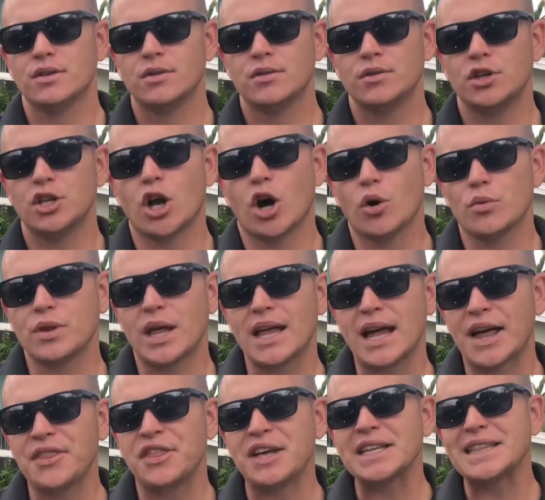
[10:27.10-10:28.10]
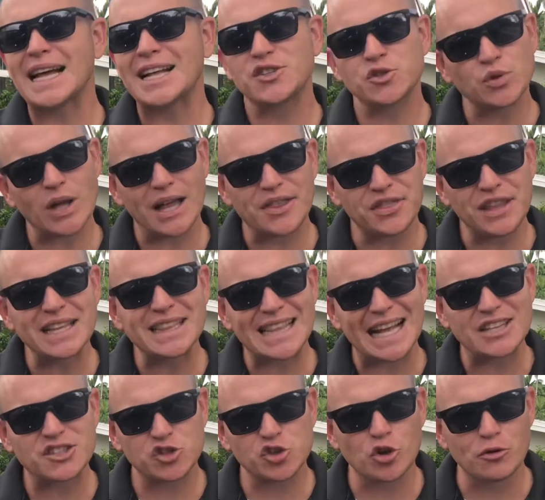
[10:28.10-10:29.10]
You know, that I think that's their
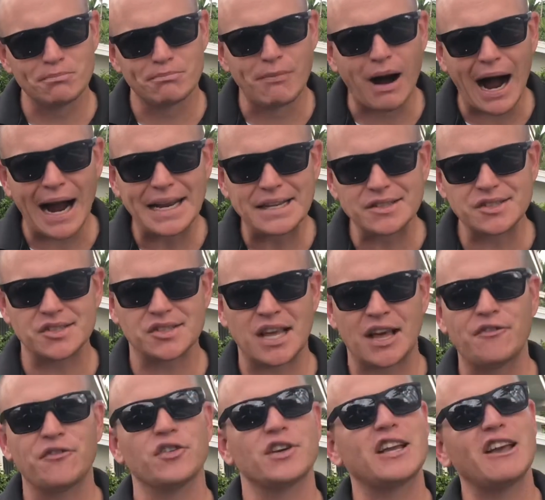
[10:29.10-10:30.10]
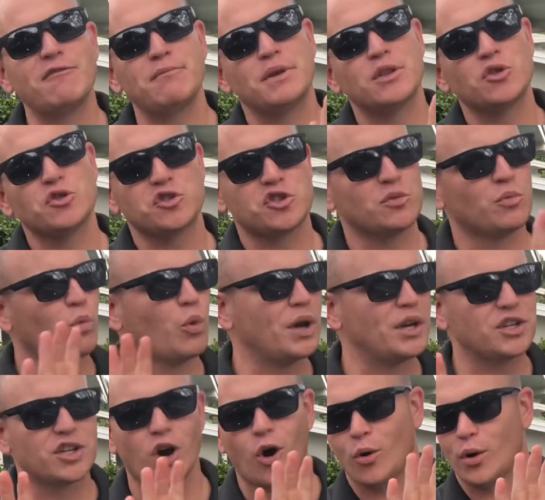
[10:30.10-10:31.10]
mindset. Forgive me, there's some
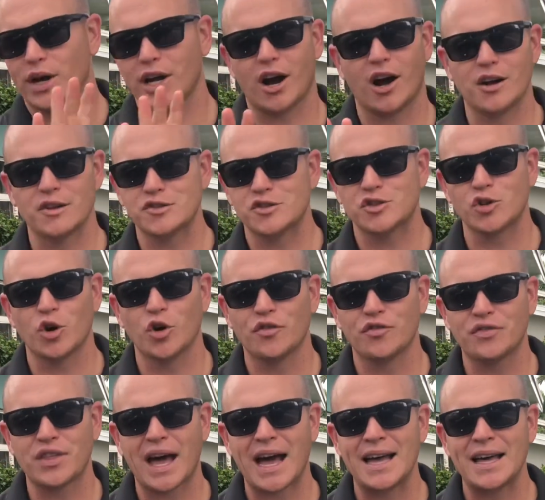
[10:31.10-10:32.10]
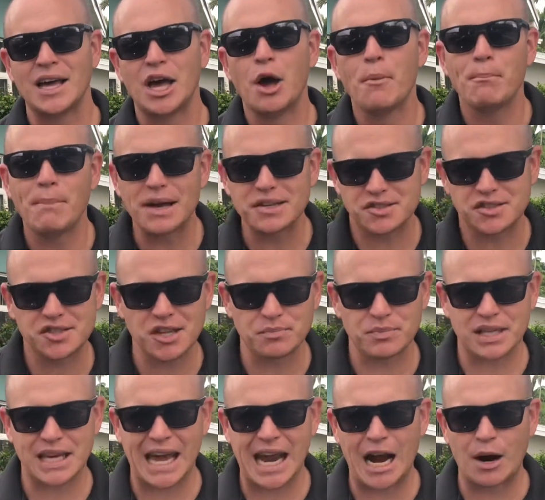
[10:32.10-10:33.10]
wind going on, so if that messes up
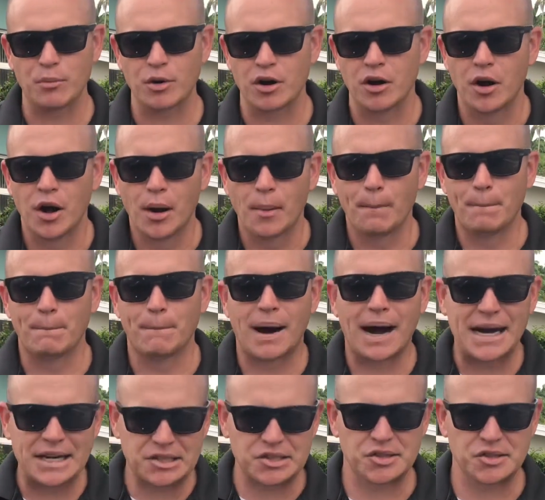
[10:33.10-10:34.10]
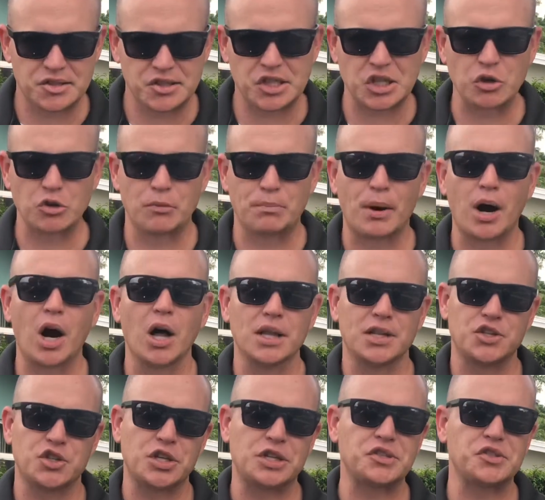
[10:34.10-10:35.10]
the camera, my sincere
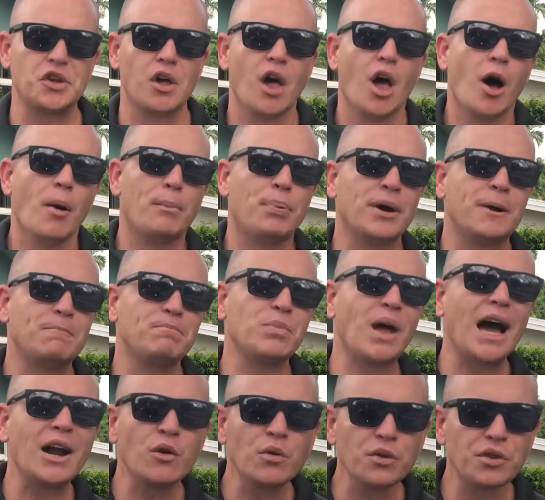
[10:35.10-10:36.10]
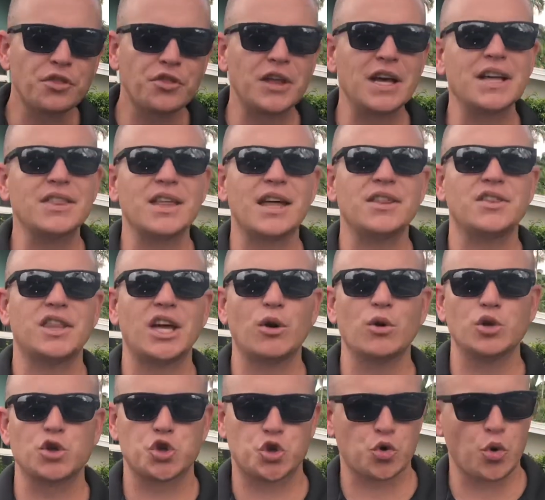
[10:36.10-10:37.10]
apologies. But I don't think that they
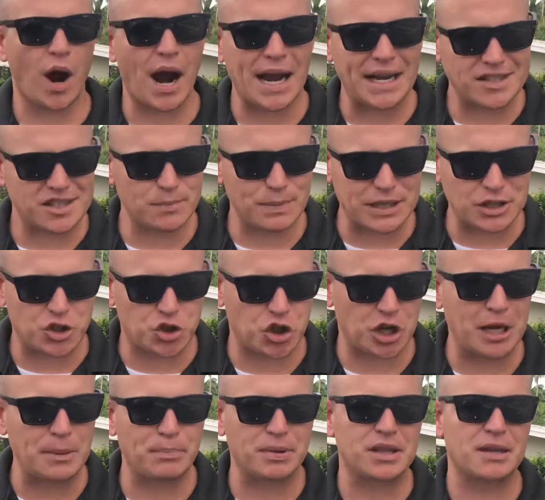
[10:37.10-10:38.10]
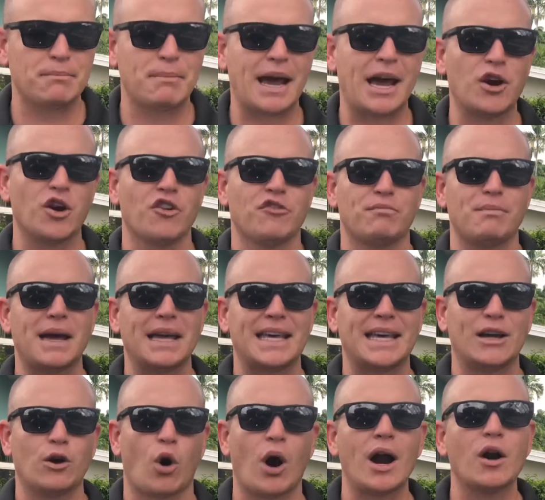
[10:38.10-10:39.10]
were trying to be cheap in the manner of
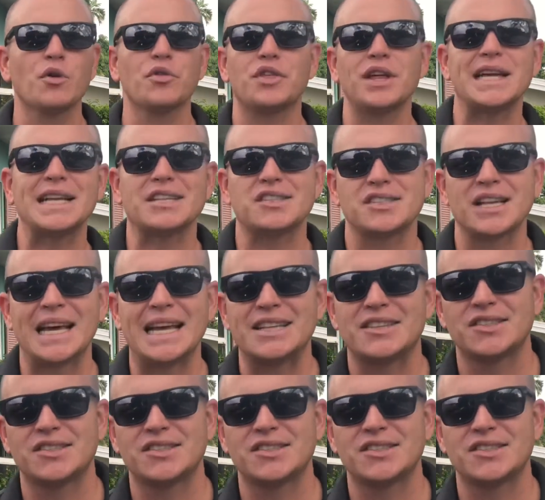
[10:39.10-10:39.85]
making, or I don't think it's that